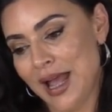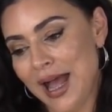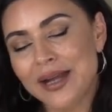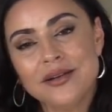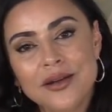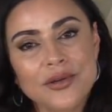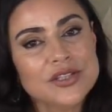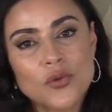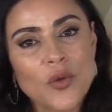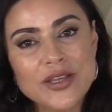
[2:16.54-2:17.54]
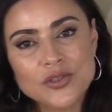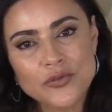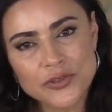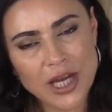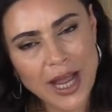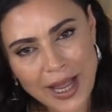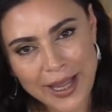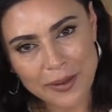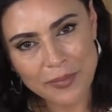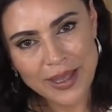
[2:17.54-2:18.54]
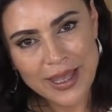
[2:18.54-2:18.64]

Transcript: I don't know, it's a waste of time.